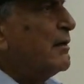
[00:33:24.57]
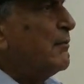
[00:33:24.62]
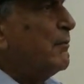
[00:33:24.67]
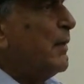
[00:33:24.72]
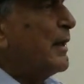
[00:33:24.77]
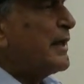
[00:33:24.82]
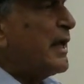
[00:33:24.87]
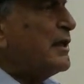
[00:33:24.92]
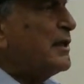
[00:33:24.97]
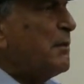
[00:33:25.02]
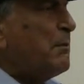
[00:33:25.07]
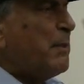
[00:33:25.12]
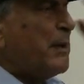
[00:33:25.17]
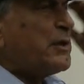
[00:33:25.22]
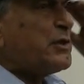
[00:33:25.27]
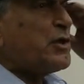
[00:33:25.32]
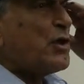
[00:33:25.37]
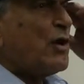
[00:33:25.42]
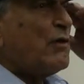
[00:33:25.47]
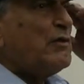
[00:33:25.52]
making the
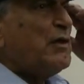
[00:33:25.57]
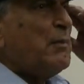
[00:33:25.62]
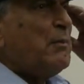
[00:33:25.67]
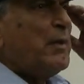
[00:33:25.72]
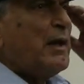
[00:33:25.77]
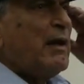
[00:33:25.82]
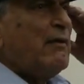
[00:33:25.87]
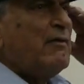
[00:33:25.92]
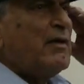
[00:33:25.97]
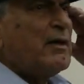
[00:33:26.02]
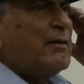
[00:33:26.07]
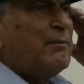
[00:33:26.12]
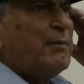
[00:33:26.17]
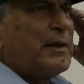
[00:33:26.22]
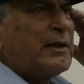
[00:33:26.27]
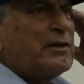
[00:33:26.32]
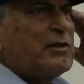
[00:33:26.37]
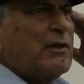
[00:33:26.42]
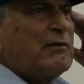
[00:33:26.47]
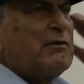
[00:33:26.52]
picture of the beloved,
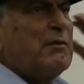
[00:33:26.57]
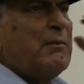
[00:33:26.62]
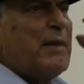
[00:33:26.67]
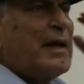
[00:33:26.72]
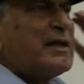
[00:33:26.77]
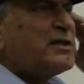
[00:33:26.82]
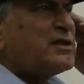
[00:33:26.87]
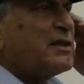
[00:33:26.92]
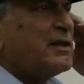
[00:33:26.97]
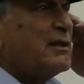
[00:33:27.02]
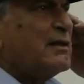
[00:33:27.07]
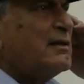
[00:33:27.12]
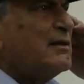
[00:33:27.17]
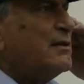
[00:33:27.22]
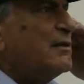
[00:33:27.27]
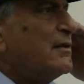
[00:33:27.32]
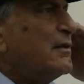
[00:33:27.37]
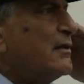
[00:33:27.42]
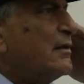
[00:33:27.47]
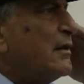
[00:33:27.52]
picture of the master
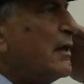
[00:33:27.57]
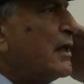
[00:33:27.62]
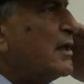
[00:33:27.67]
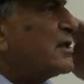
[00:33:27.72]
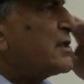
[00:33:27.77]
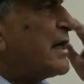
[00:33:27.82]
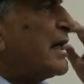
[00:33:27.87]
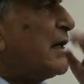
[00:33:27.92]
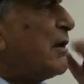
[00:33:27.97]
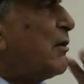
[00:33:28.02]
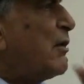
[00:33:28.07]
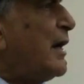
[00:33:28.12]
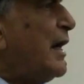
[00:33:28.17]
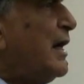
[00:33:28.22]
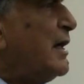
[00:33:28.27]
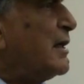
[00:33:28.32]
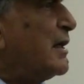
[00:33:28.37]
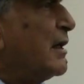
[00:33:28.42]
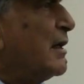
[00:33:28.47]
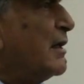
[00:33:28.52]
inside our
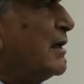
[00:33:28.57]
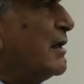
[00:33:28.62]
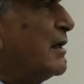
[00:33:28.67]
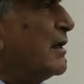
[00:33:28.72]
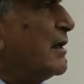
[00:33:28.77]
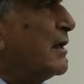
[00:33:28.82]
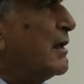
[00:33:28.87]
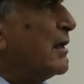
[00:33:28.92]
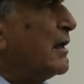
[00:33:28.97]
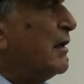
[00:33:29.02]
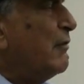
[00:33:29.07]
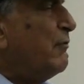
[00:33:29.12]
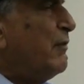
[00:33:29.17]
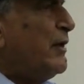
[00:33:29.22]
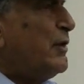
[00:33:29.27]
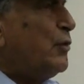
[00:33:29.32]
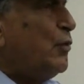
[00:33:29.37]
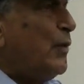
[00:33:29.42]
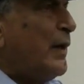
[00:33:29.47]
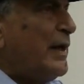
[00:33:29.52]
head. If we
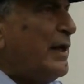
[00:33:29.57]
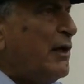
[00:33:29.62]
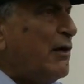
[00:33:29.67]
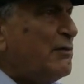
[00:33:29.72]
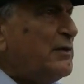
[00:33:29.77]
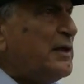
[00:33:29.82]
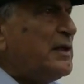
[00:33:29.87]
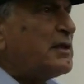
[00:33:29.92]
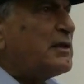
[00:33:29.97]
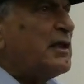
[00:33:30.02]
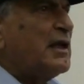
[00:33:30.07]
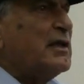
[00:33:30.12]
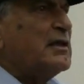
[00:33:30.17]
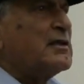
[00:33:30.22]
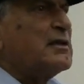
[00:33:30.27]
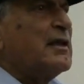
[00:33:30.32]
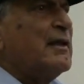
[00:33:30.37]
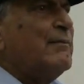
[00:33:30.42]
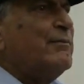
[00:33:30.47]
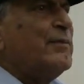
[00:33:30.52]
do any of these
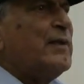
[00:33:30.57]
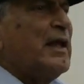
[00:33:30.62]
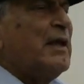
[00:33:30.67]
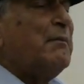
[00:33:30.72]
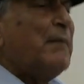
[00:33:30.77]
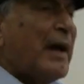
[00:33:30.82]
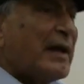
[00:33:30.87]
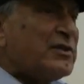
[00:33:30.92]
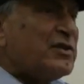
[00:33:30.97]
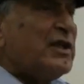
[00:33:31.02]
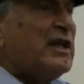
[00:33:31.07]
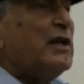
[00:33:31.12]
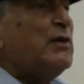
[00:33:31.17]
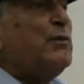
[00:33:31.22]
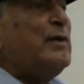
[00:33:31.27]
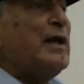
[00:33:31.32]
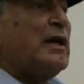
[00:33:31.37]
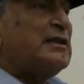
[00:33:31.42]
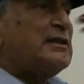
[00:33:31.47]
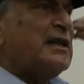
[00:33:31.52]
things, imagining
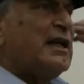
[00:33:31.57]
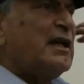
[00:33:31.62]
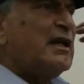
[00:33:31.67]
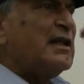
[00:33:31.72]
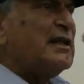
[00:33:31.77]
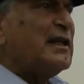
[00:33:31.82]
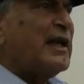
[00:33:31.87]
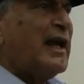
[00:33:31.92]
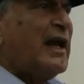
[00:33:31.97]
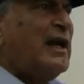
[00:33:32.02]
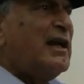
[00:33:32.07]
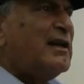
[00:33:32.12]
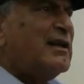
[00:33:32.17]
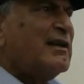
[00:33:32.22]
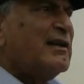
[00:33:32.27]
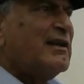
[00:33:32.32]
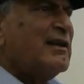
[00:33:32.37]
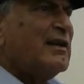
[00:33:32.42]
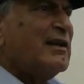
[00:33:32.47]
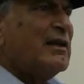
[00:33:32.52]
we are there in the head,
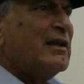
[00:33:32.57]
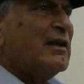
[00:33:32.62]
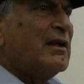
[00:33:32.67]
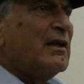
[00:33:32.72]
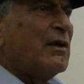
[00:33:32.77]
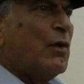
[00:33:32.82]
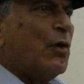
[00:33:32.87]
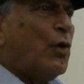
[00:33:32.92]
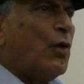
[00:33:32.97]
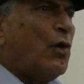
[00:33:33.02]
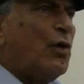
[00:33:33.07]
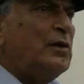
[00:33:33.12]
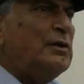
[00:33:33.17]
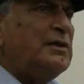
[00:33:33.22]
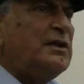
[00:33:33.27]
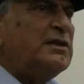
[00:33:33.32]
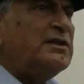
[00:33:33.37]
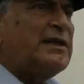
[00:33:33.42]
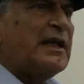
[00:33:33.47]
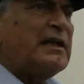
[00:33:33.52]
all
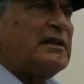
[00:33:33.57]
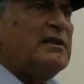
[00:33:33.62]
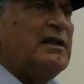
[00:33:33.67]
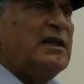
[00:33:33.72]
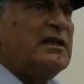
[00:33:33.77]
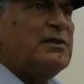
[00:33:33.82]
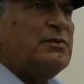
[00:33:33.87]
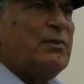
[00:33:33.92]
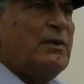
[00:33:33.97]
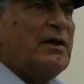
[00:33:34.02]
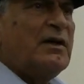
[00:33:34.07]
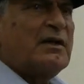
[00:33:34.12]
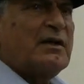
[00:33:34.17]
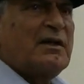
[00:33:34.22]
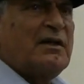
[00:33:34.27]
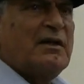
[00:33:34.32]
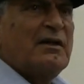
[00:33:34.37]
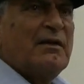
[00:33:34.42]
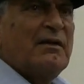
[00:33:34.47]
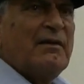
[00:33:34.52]
these techniques
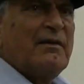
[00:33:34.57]
work.